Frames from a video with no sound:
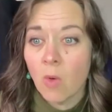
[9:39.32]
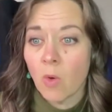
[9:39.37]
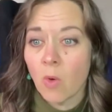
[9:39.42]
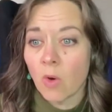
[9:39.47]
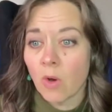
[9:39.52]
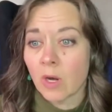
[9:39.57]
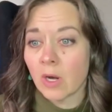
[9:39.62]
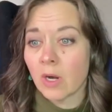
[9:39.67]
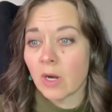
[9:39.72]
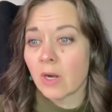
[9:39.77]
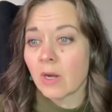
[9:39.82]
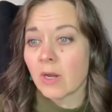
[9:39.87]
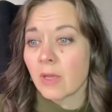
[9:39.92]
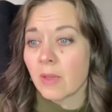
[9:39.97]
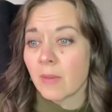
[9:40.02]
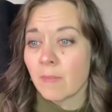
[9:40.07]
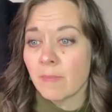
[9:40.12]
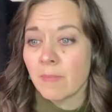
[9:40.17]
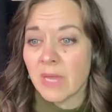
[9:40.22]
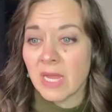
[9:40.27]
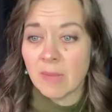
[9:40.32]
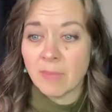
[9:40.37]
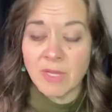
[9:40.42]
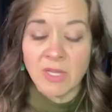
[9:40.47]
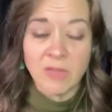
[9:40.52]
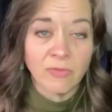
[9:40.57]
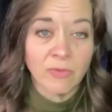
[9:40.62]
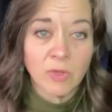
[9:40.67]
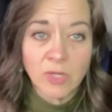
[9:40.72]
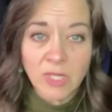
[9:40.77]
Or
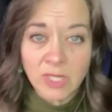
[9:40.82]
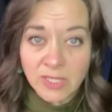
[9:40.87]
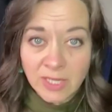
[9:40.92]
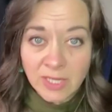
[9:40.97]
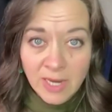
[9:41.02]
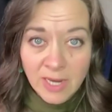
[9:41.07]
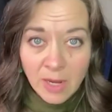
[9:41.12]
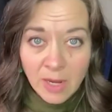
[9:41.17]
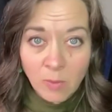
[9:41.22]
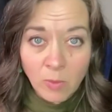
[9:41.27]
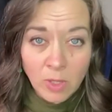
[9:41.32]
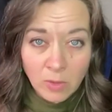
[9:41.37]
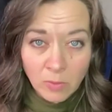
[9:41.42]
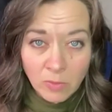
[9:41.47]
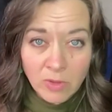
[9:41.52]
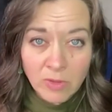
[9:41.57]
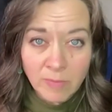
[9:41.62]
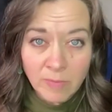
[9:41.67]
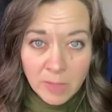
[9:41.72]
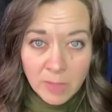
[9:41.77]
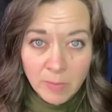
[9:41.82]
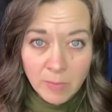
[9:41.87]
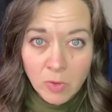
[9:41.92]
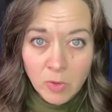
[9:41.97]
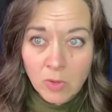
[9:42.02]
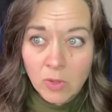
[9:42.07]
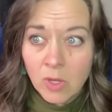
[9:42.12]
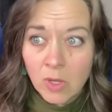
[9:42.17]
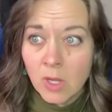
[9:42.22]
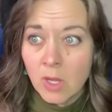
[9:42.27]
maybe if you need to network with
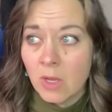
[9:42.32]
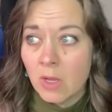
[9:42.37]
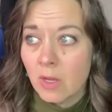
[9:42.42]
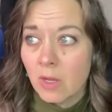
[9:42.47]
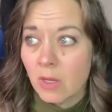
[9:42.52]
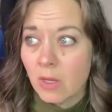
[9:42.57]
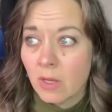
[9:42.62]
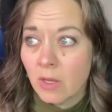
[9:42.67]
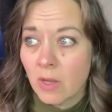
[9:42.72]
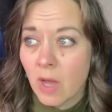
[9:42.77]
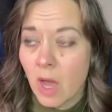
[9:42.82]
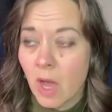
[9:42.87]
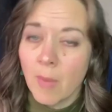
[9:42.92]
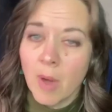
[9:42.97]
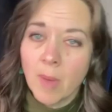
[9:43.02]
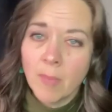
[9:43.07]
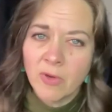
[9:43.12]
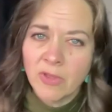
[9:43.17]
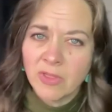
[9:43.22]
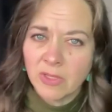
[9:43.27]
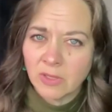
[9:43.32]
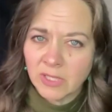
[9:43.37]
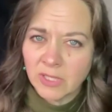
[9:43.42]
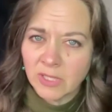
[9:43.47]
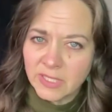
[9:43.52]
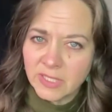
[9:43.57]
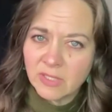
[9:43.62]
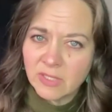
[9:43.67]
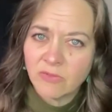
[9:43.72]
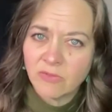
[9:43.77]
people, come up with a
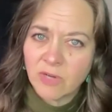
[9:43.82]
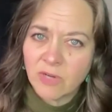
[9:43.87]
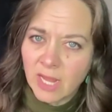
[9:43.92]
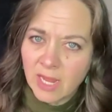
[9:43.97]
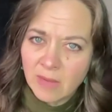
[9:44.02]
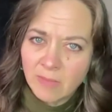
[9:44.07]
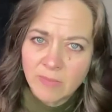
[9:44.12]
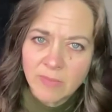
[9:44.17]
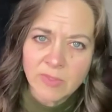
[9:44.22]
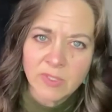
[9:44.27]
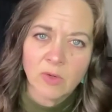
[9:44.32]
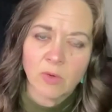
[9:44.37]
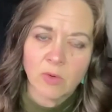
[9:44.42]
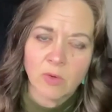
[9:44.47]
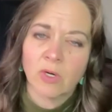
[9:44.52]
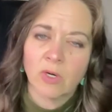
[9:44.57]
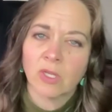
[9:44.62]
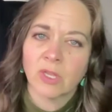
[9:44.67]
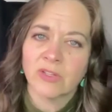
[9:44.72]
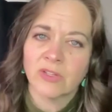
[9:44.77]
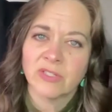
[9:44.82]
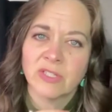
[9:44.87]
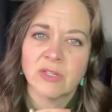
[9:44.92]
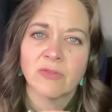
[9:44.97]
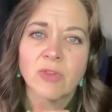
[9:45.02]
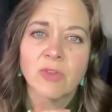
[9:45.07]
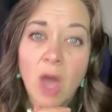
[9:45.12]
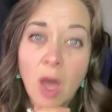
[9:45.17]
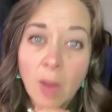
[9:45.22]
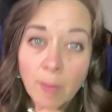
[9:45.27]
list of names or a list
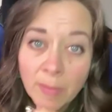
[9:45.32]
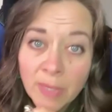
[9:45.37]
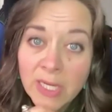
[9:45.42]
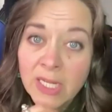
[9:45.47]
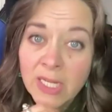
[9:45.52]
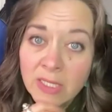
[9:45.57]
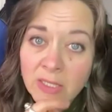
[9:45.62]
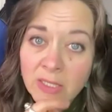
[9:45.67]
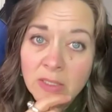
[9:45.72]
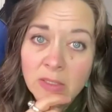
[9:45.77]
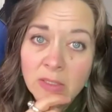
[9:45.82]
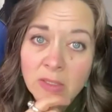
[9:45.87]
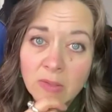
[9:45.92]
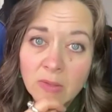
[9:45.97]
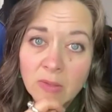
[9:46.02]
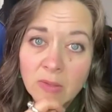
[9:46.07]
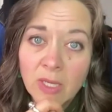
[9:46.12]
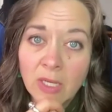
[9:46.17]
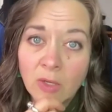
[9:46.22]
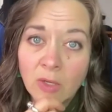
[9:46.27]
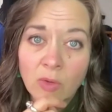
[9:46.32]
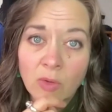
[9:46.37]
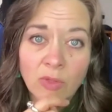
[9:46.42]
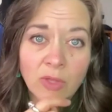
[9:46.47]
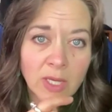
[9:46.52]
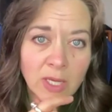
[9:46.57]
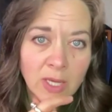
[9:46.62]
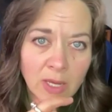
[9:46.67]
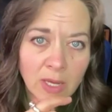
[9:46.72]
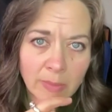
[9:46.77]
of companies that you're
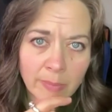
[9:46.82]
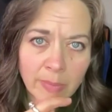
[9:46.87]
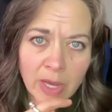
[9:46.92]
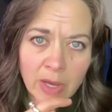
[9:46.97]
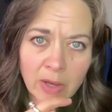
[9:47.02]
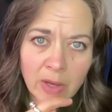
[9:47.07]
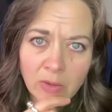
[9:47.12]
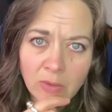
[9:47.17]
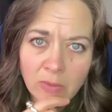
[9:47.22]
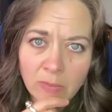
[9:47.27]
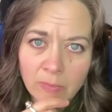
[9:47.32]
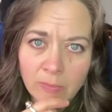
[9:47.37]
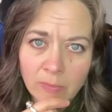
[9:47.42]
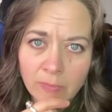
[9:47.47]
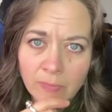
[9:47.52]
thinking about.